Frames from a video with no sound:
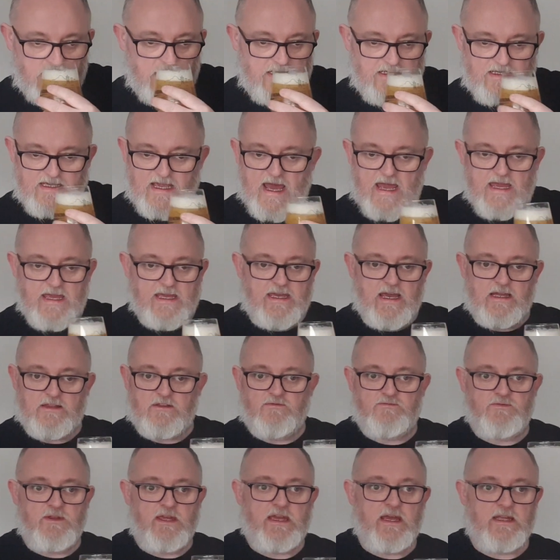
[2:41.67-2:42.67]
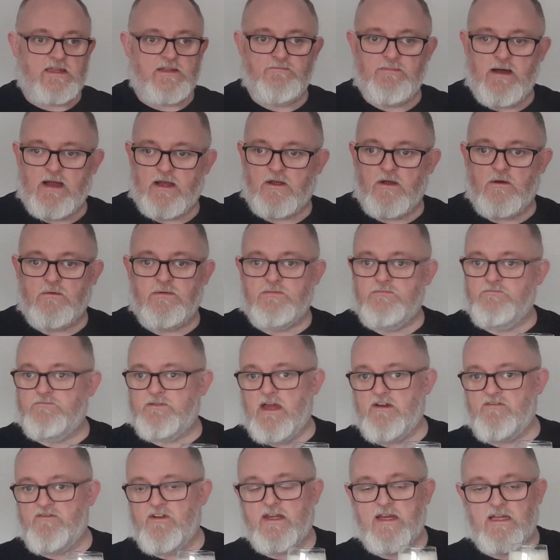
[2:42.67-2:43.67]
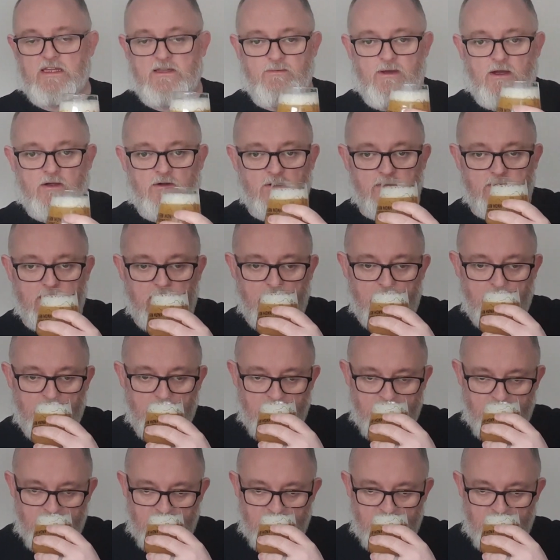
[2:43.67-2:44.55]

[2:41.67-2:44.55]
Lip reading: Yeah, you get the mango. Definitely get the mango there.